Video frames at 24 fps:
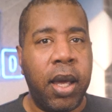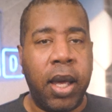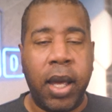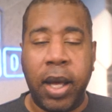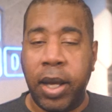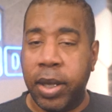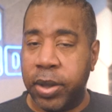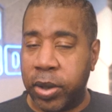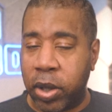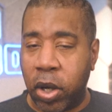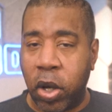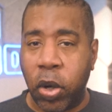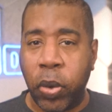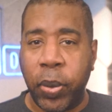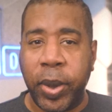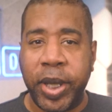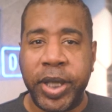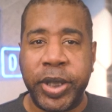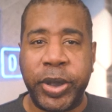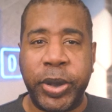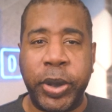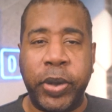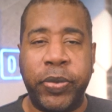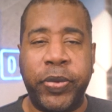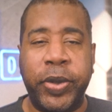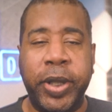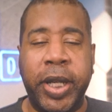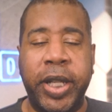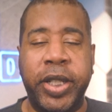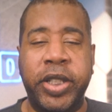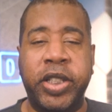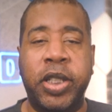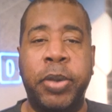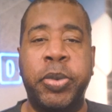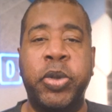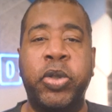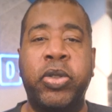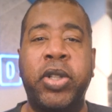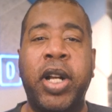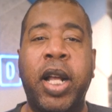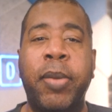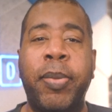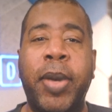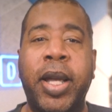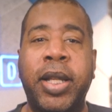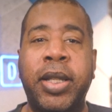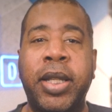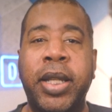As always, don't forget to
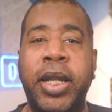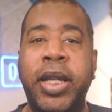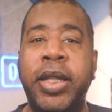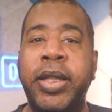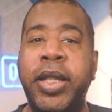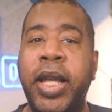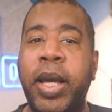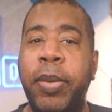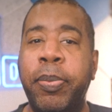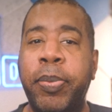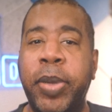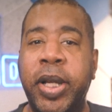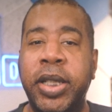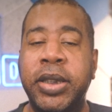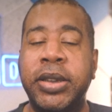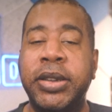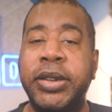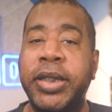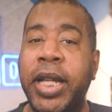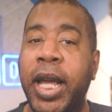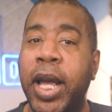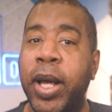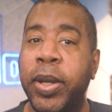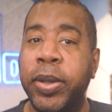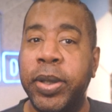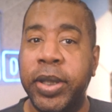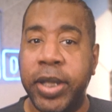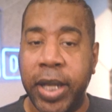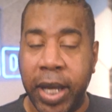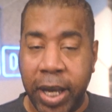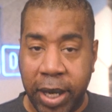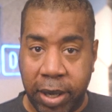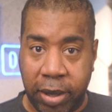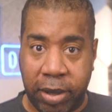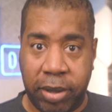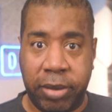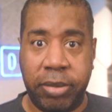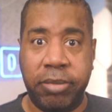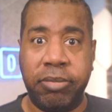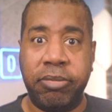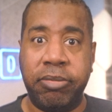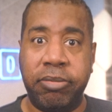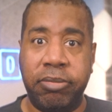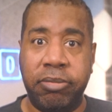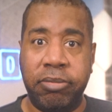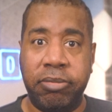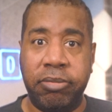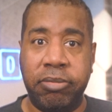subscribe by clicking that button down there.
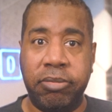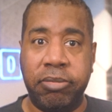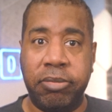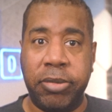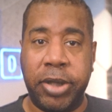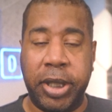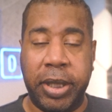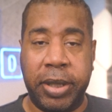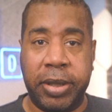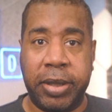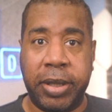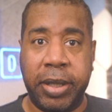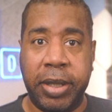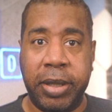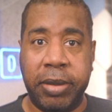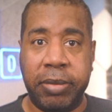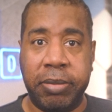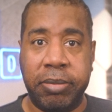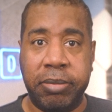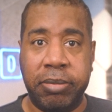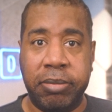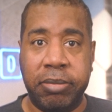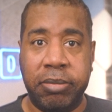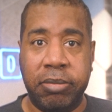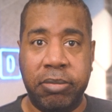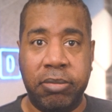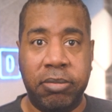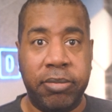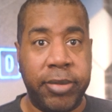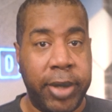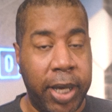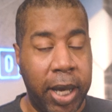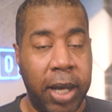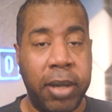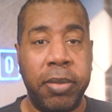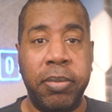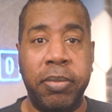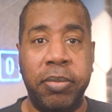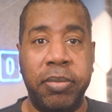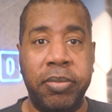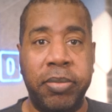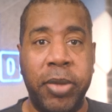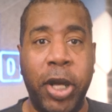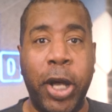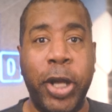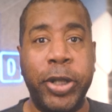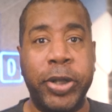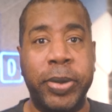Do you see it? Yeah,
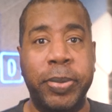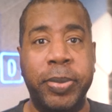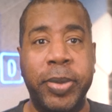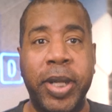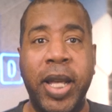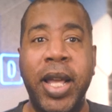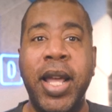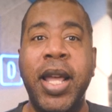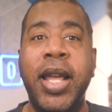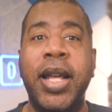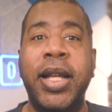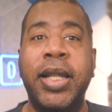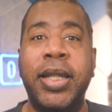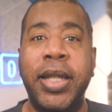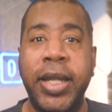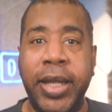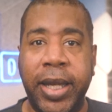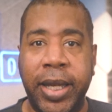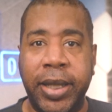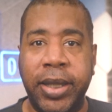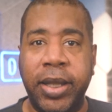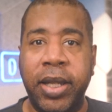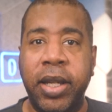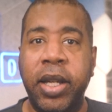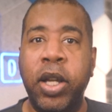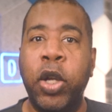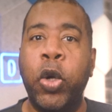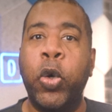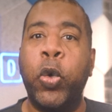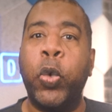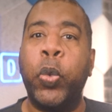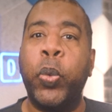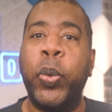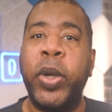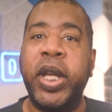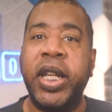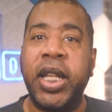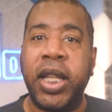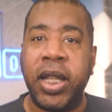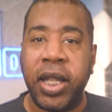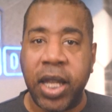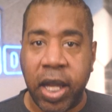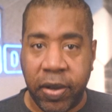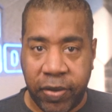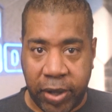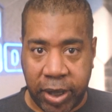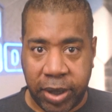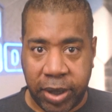awesome. Click it. We'd love